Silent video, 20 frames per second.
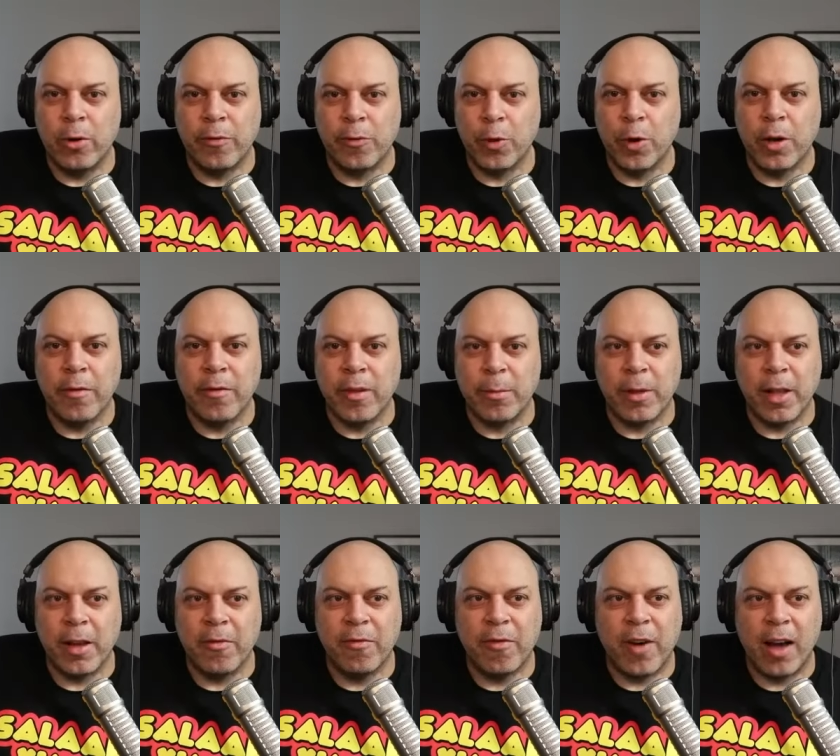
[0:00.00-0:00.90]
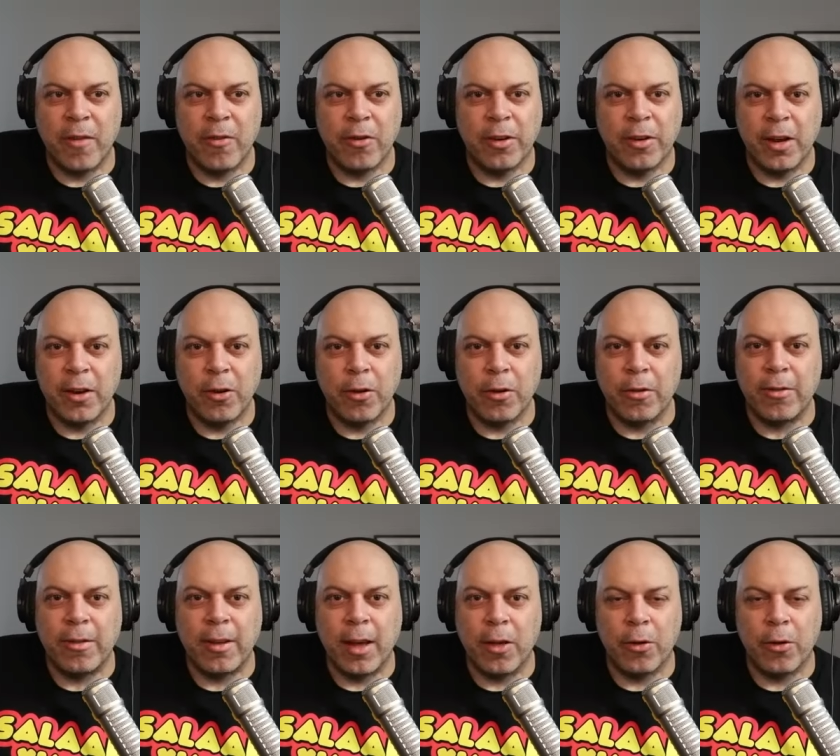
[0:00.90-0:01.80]
if you give them like five or ten
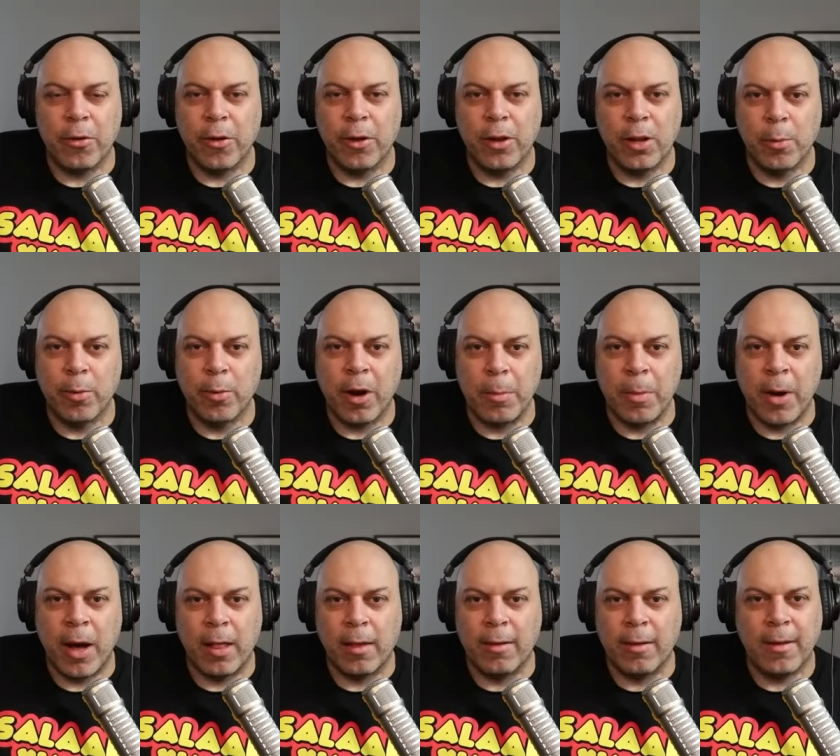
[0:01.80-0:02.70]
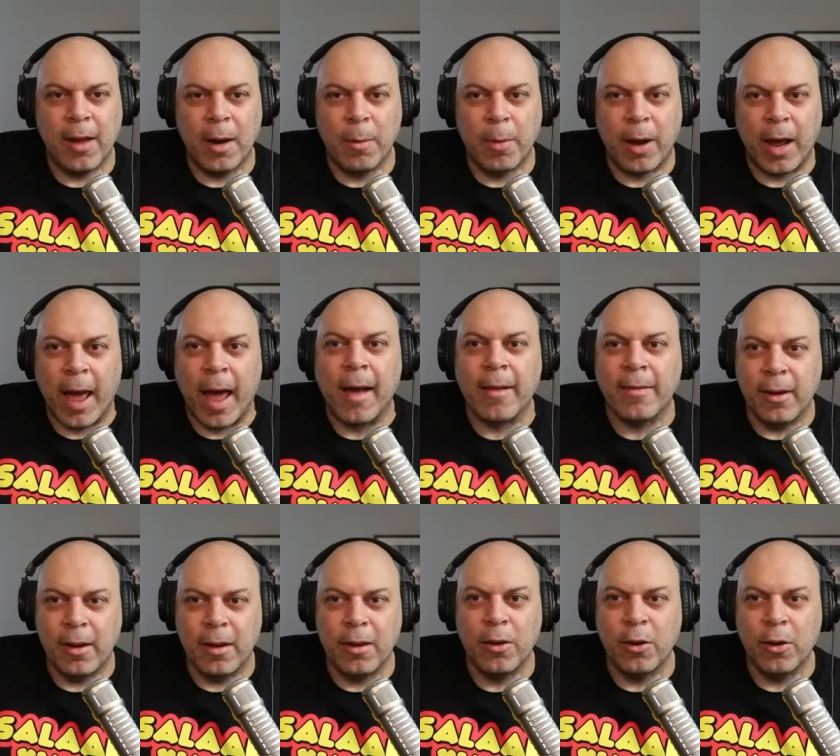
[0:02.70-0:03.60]
years together, they'll liberate Palestine by
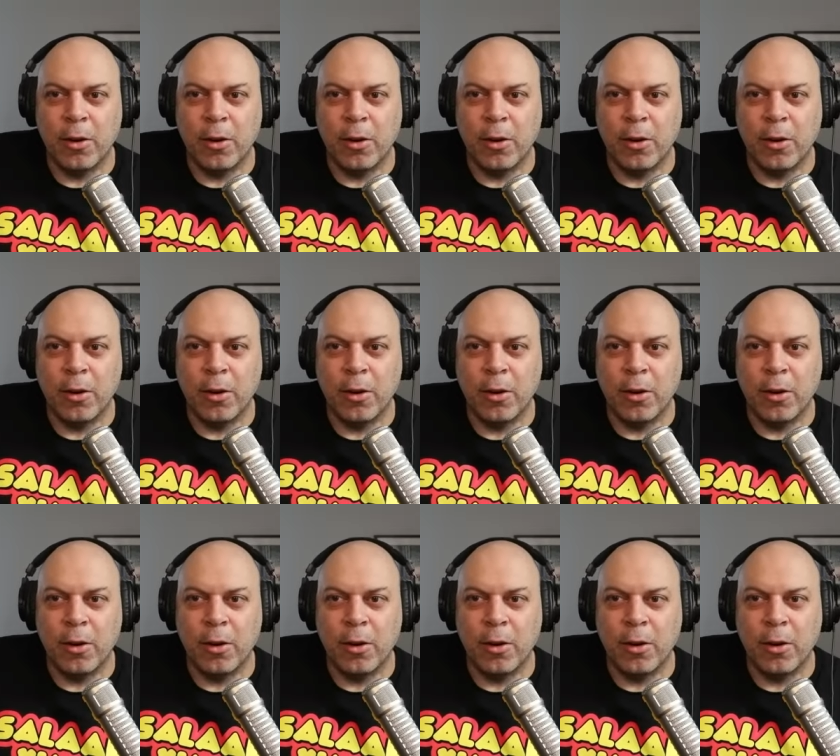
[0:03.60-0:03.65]
accident.